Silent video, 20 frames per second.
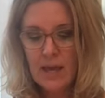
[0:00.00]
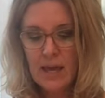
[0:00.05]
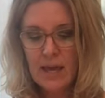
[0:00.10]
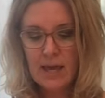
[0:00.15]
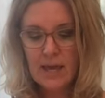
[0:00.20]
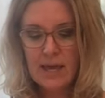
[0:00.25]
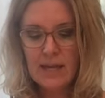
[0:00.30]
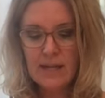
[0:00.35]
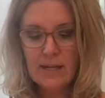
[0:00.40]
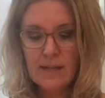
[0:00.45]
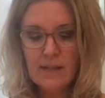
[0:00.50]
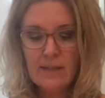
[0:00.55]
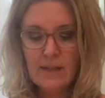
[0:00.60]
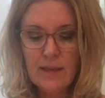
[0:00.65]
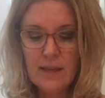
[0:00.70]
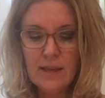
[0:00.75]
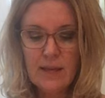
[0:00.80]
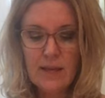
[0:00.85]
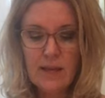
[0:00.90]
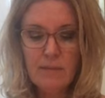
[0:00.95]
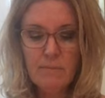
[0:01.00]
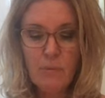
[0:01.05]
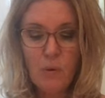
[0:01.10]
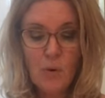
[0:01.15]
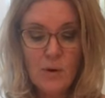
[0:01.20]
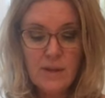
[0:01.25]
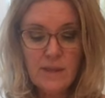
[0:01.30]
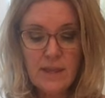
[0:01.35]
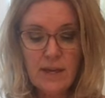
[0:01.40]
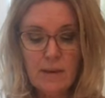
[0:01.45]
And the
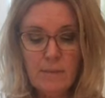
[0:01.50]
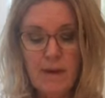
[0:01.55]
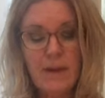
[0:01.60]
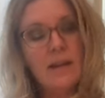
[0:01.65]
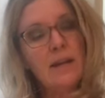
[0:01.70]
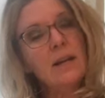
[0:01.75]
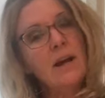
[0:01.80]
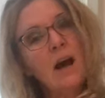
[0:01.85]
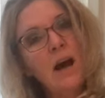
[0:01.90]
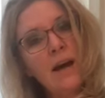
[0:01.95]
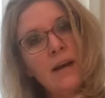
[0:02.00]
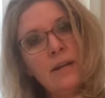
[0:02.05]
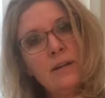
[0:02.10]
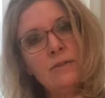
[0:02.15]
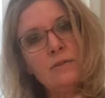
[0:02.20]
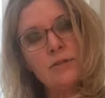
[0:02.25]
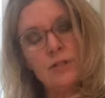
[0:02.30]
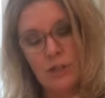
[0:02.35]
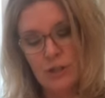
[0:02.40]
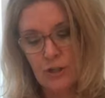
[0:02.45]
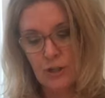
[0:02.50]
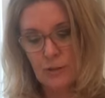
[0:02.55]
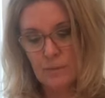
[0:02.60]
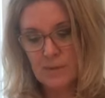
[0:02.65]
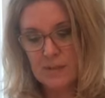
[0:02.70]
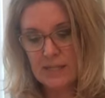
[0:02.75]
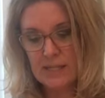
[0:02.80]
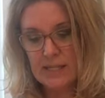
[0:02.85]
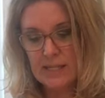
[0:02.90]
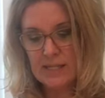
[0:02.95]
important thing about
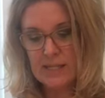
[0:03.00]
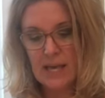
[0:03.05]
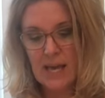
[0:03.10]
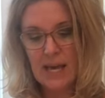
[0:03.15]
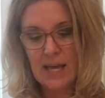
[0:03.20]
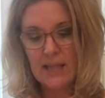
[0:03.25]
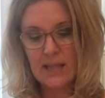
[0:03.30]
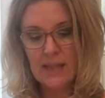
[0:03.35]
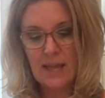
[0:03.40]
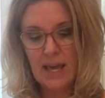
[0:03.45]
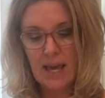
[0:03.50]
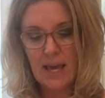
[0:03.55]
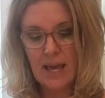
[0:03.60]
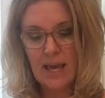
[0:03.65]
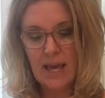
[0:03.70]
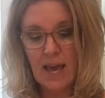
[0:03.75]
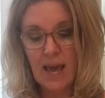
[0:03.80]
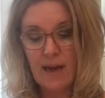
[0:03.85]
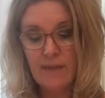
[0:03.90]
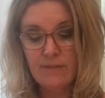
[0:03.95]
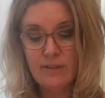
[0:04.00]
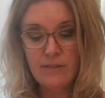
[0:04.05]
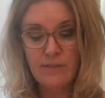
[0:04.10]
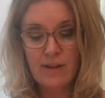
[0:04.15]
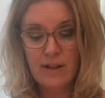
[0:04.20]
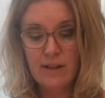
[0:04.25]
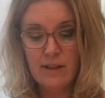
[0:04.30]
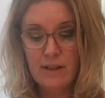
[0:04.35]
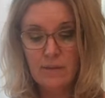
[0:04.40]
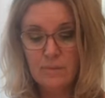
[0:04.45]
echinoderms is that they have
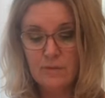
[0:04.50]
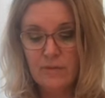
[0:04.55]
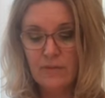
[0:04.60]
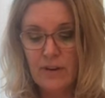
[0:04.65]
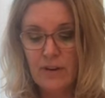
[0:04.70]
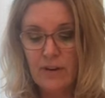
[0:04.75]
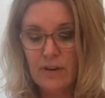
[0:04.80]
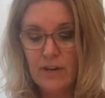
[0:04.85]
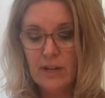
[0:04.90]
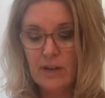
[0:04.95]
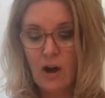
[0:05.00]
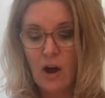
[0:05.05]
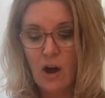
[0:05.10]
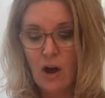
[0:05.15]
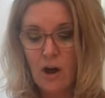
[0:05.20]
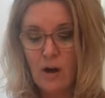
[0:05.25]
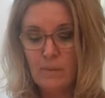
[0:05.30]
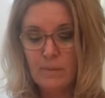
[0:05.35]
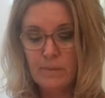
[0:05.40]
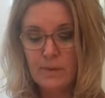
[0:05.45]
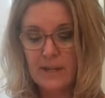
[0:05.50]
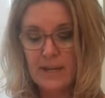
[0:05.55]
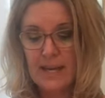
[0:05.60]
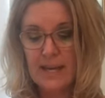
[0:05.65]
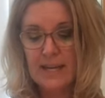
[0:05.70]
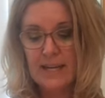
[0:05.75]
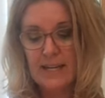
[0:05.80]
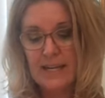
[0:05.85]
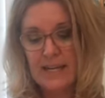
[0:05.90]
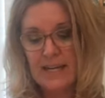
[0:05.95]
developed very
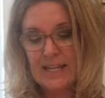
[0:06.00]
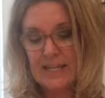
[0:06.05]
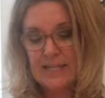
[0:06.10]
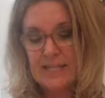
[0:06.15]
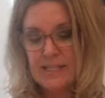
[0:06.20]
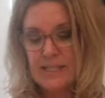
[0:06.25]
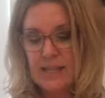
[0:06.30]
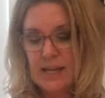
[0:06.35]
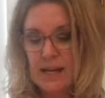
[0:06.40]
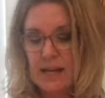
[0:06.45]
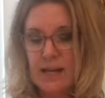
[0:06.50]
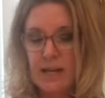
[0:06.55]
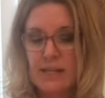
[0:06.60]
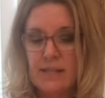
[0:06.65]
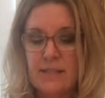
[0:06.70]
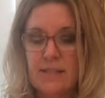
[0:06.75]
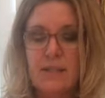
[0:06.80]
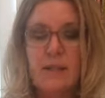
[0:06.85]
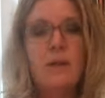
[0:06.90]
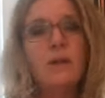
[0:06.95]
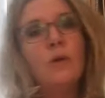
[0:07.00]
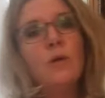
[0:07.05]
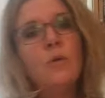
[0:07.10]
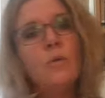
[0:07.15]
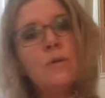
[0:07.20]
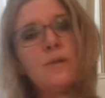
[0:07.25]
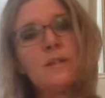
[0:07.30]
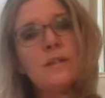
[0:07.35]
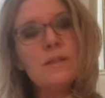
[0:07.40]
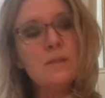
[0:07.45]
complicated insides
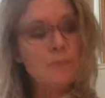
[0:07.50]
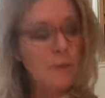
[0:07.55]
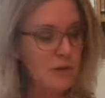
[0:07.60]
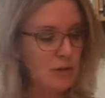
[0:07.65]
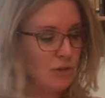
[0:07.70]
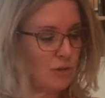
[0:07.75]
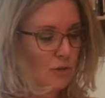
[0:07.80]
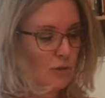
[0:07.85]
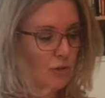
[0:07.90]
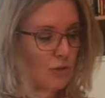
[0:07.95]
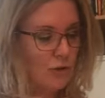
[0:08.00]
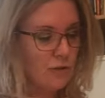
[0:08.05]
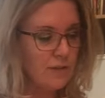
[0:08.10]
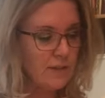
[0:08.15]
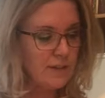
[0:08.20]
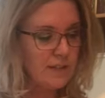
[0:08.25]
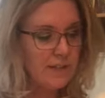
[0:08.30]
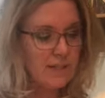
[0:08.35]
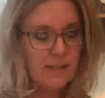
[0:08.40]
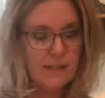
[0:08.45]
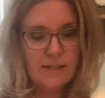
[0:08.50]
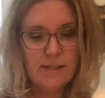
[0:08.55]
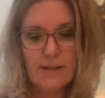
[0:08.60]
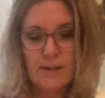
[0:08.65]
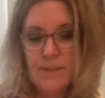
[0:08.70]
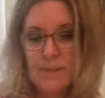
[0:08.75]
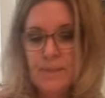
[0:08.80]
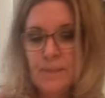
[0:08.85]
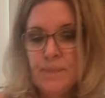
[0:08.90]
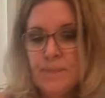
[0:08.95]
with a special nervous
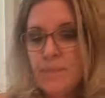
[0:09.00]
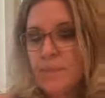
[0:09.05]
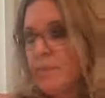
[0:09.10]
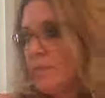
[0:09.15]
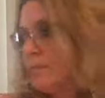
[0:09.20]
system.